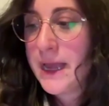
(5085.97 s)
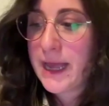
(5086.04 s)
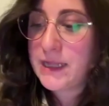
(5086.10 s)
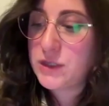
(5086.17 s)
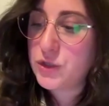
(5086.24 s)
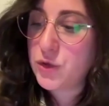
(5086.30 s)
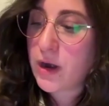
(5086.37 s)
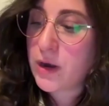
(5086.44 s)

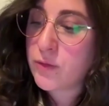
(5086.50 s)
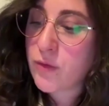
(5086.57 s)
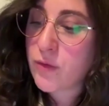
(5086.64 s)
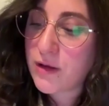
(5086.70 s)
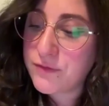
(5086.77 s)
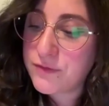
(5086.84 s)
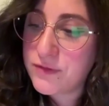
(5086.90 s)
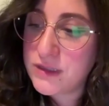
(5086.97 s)
And so I
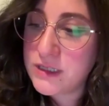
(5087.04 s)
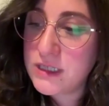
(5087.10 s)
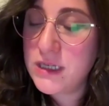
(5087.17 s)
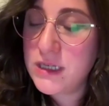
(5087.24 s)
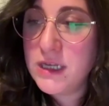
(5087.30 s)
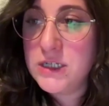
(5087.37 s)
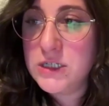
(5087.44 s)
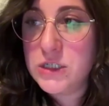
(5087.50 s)
roughly
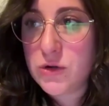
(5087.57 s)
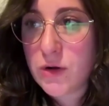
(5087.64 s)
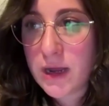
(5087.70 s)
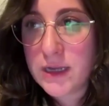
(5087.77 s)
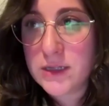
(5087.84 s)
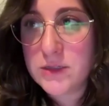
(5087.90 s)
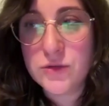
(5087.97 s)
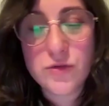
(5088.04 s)

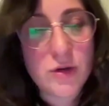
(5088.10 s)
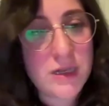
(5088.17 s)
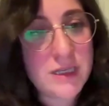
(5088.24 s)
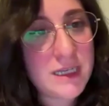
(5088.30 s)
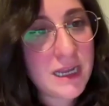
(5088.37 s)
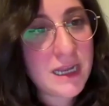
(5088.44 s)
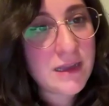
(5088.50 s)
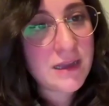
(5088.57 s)
tried to
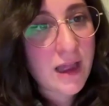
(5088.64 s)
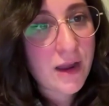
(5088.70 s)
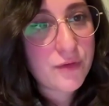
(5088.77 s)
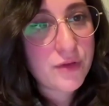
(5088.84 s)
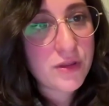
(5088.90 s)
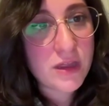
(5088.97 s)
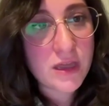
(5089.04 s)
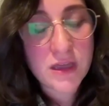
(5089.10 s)
translate
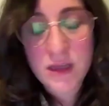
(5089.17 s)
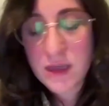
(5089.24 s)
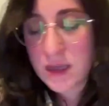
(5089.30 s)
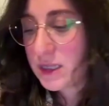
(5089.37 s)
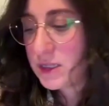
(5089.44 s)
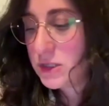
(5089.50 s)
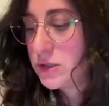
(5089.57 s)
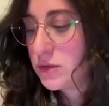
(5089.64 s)
everything
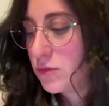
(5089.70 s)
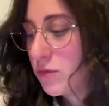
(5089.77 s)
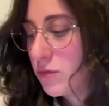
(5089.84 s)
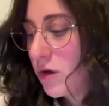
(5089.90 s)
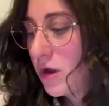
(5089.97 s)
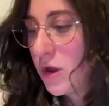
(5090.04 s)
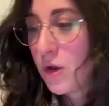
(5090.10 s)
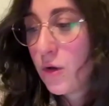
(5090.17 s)

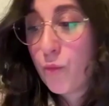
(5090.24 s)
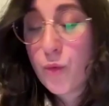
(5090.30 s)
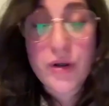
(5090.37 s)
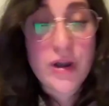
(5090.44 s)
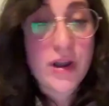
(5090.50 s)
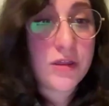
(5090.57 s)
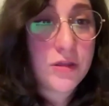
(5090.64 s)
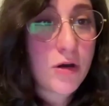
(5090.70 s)
into
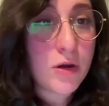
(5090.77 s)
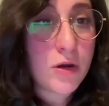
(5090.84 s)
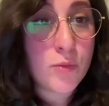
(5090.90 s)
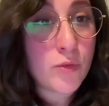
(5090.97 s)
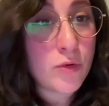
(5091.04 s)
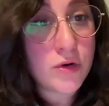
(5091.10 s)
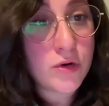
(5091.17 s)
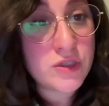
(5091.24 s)
what I thought
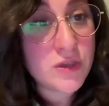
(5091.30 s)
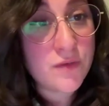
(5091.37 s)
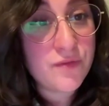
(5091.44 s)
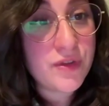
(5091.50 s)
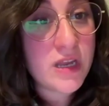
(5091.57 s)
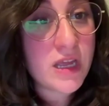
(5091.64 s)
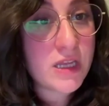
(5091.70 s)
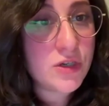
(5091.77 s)
were
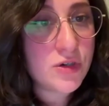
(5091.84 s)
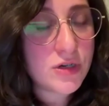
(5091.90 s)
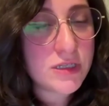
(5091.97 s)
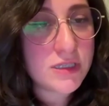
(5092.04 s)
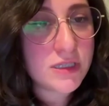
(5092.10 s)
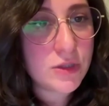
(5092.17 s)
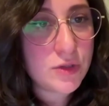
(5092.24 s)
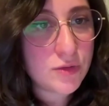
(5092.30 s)
something
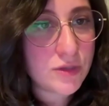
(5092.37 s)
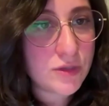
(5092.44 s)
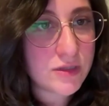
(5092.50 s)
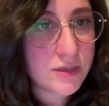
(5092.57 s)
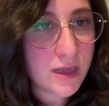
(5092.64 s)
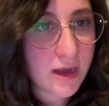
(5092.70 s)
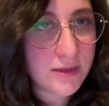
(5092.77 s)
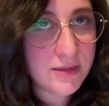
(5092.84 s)
interesting to
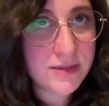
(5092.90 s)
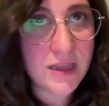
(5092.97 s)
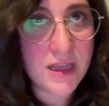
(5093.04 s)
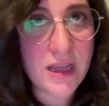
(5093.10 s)
discuss.